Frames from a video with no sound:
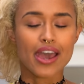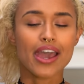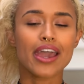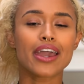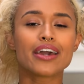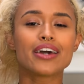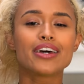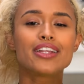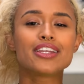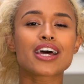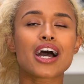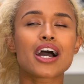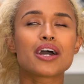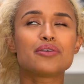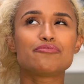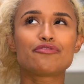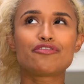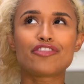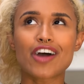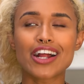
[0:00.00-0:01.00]
And
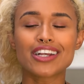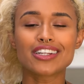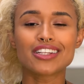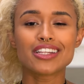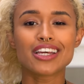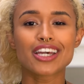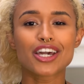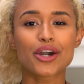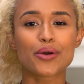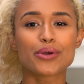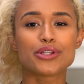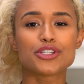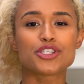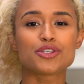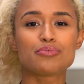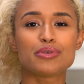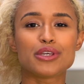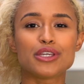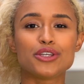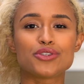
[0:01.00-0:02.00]
I'm finally going
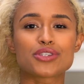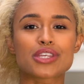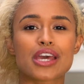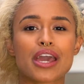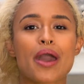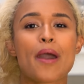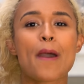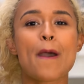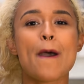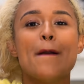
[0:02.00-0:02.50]
to be using